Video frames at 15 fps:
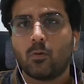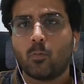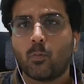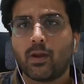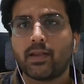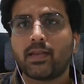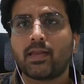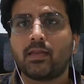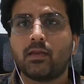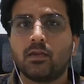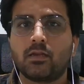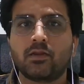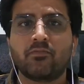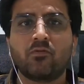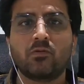when I
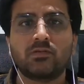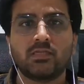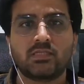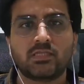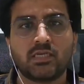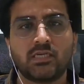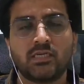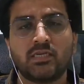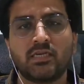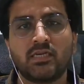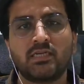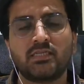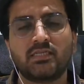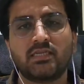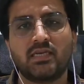interview such
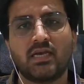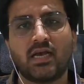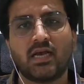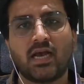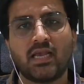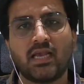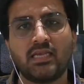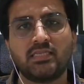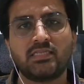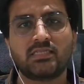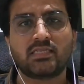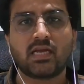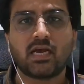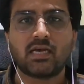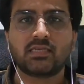candidates, I
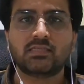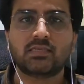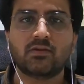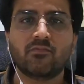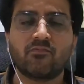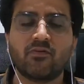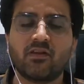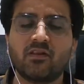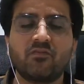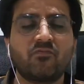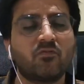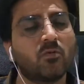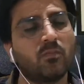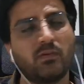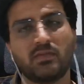just ask very
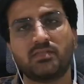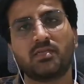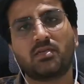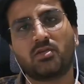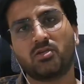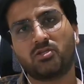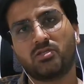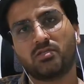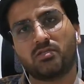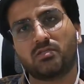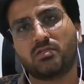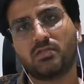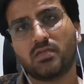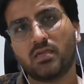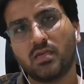few basic
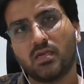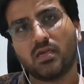questions.